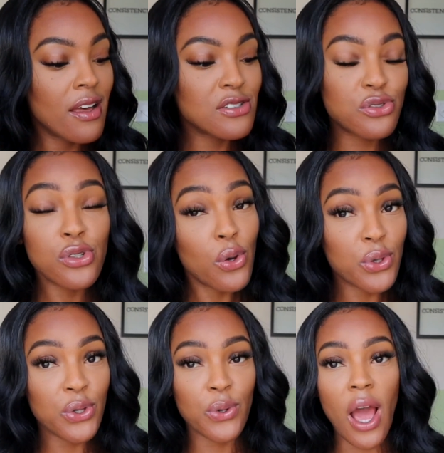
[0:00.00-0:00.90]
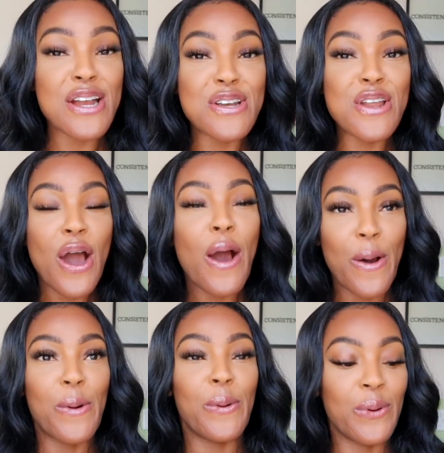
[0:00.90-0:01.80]
so cute. I
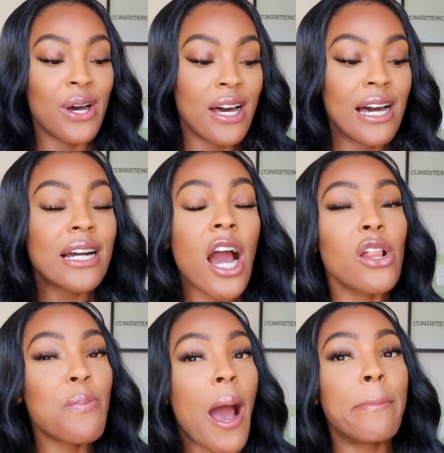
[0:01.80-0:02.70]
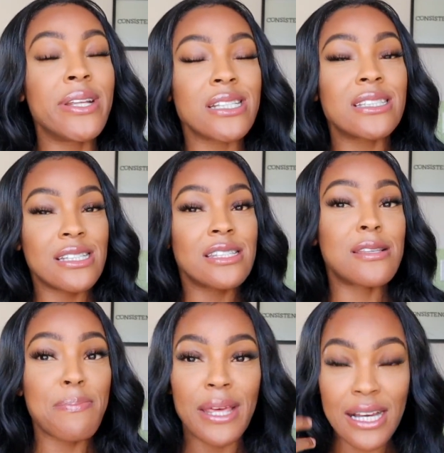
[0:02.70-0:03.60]
know Colourpop does this
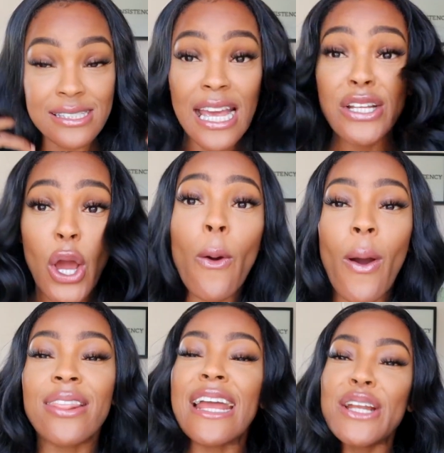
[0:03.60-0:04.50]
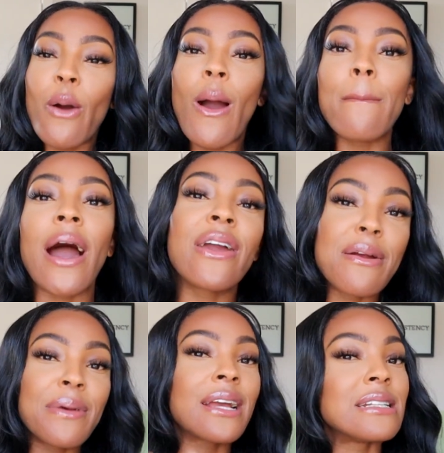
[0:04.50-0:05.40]
to me because they know I'm out here
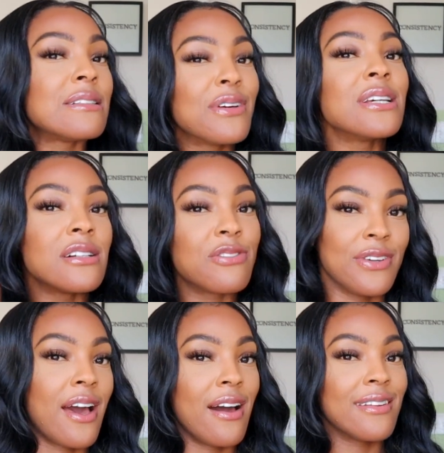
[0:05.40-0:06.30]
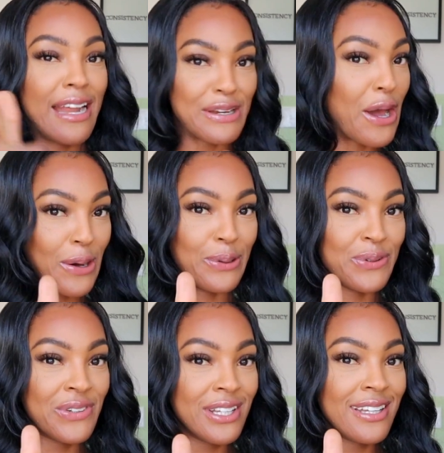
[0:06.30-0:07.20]
making these videos for y'all. They
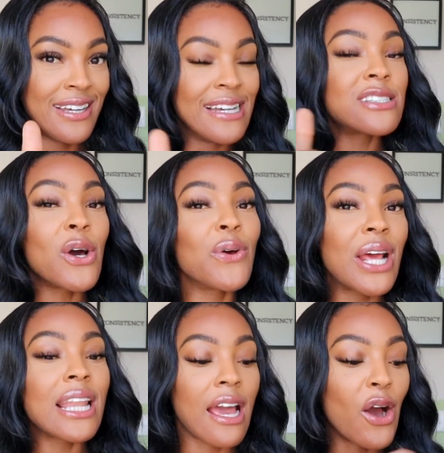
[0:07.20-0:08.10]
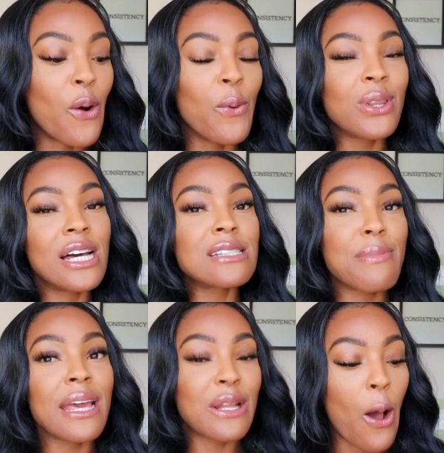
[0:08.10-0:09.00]
know. So they like, oh, let's
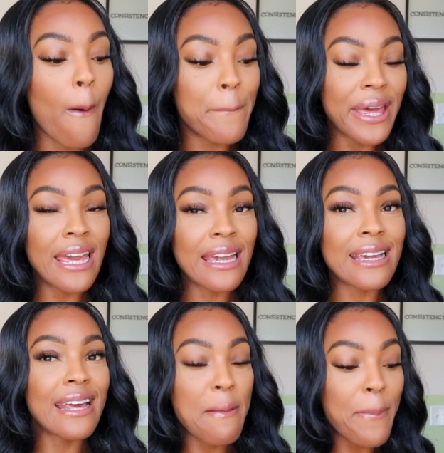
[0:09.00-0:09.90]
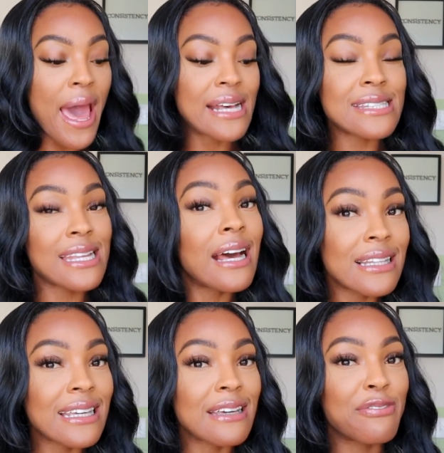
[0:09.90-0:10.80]
make it all pink and
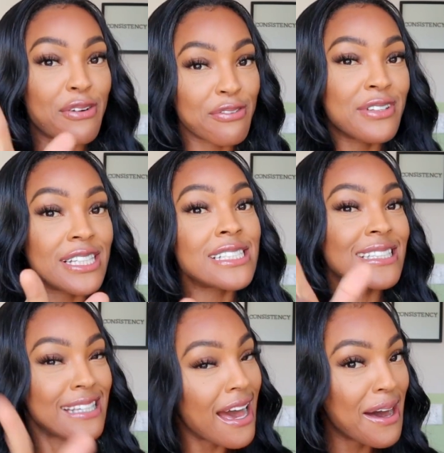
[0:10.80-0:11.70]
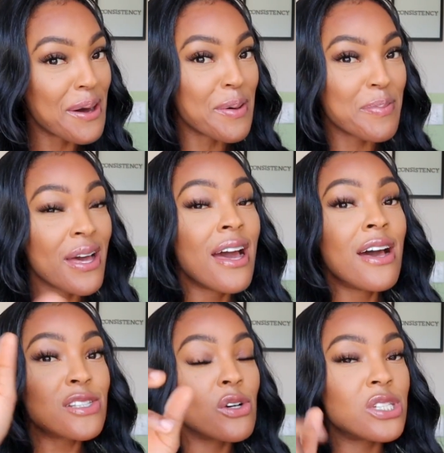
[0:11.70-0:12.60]
pastel-y for Feliciayumm
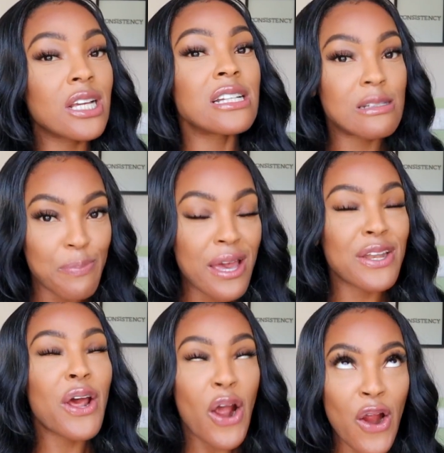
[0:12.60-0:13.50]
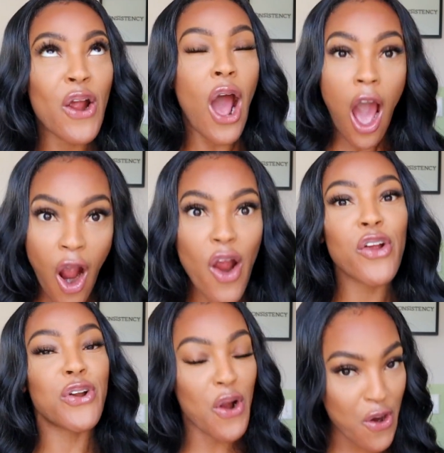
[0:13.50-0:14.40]
so she can spend her
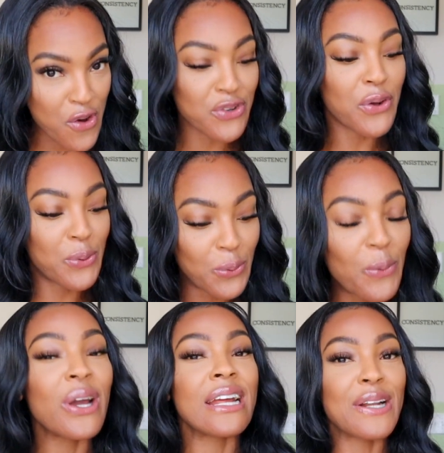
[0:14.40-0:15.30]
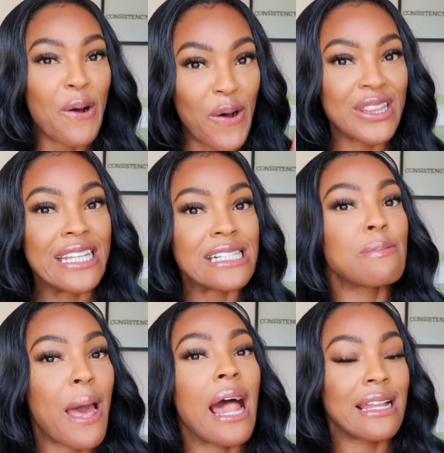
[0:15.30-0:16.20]
hard-earned coin on these
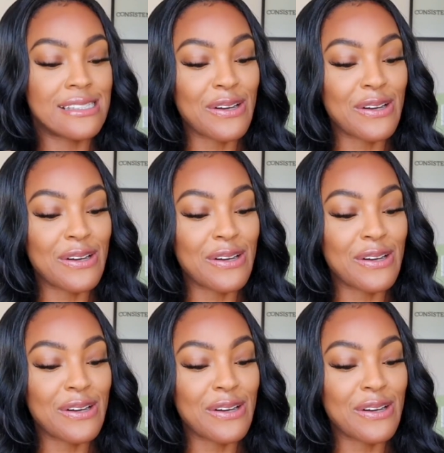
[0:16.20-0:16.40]
palettes,